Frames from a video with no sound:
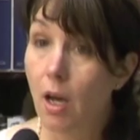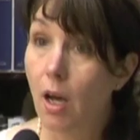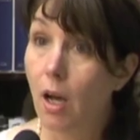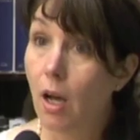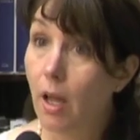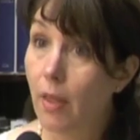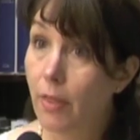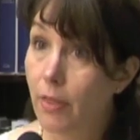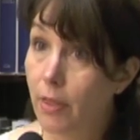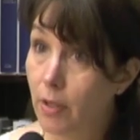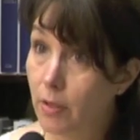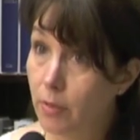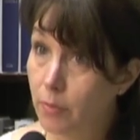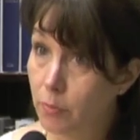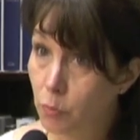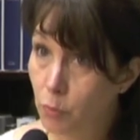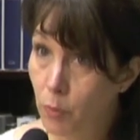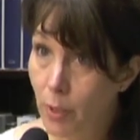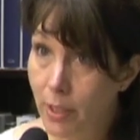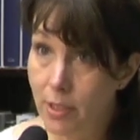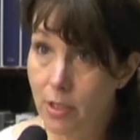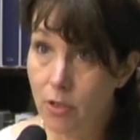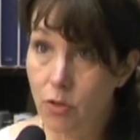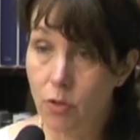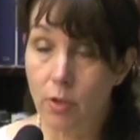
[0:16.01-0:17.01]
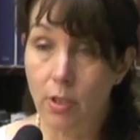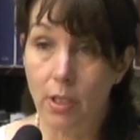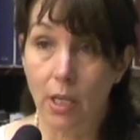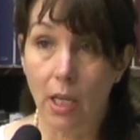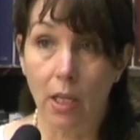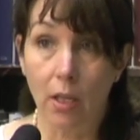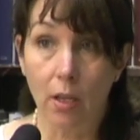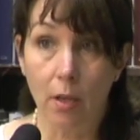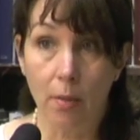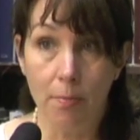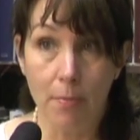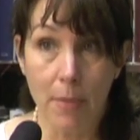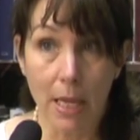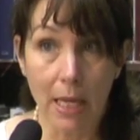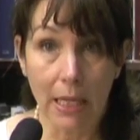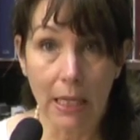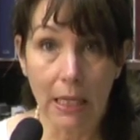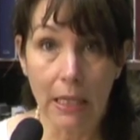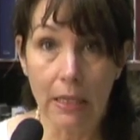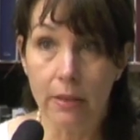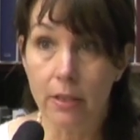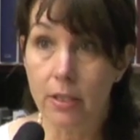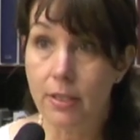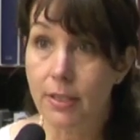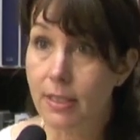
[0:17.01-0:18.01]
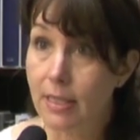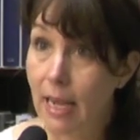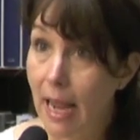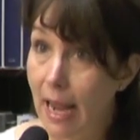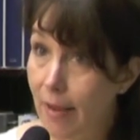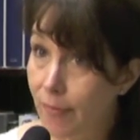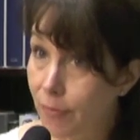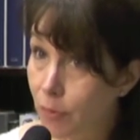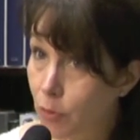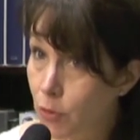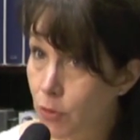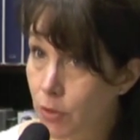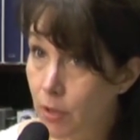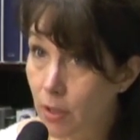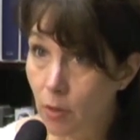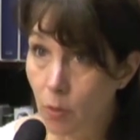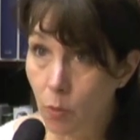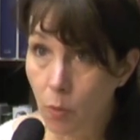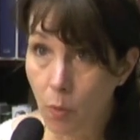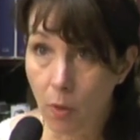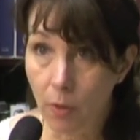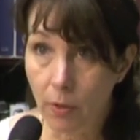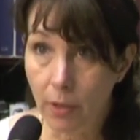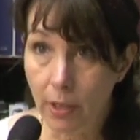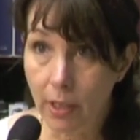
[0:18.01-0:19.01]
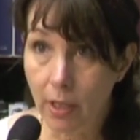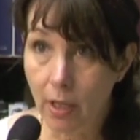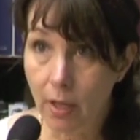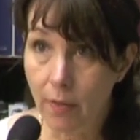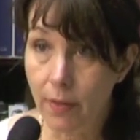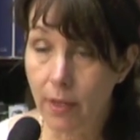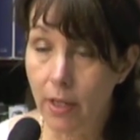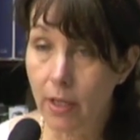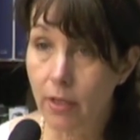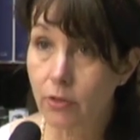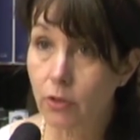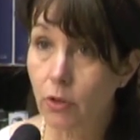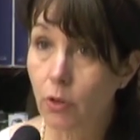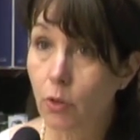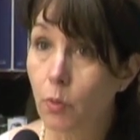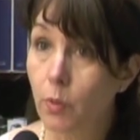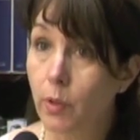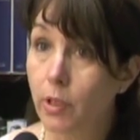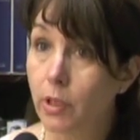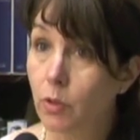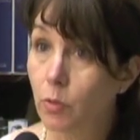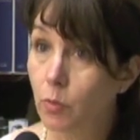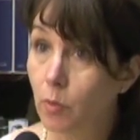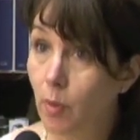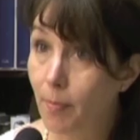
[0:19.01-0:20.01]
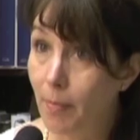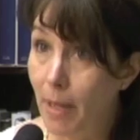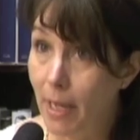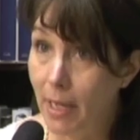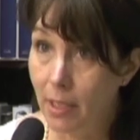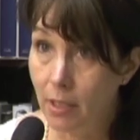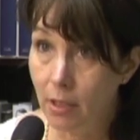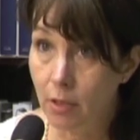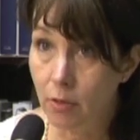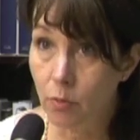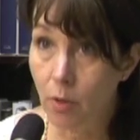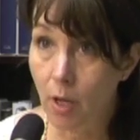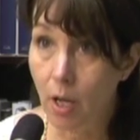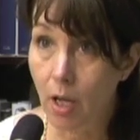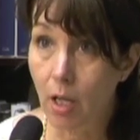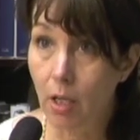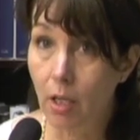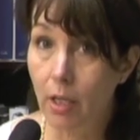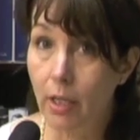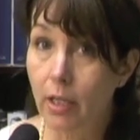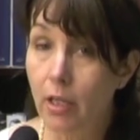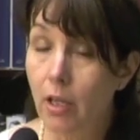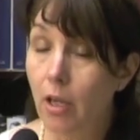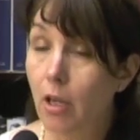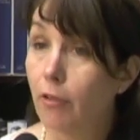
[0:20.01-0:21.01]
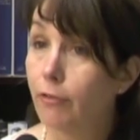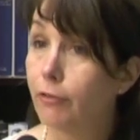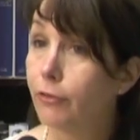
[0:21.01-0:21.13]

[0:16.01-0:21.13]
The redistricting committee, the staffers that are working on this, are going to remain in Raleigh,